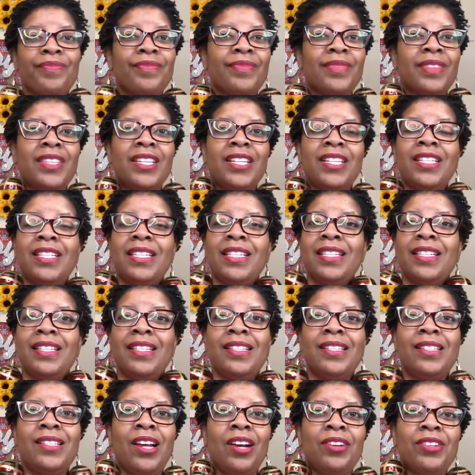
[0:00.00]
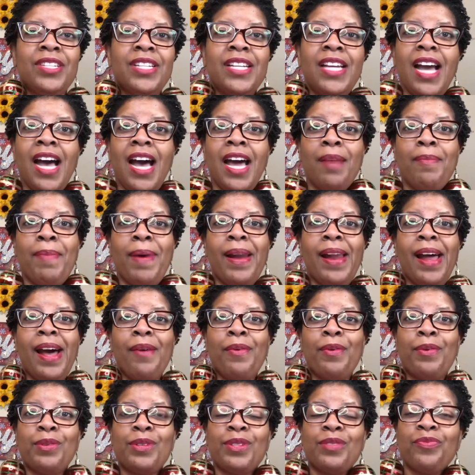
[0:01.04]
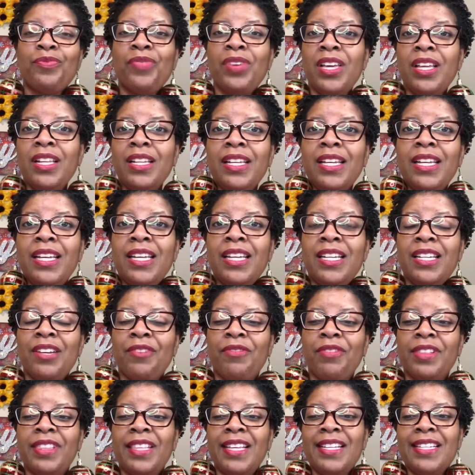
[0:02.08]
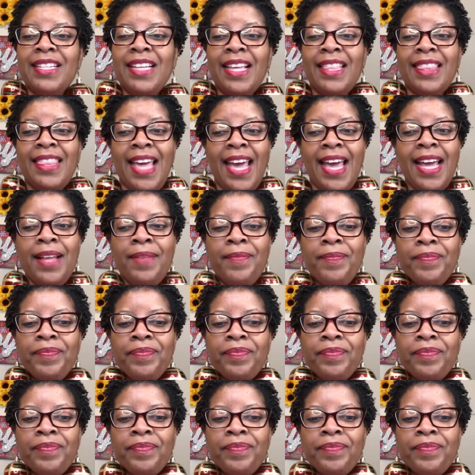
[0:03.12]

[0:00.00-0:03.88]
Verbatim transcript: just talk to God about how I was feeling, different things like that.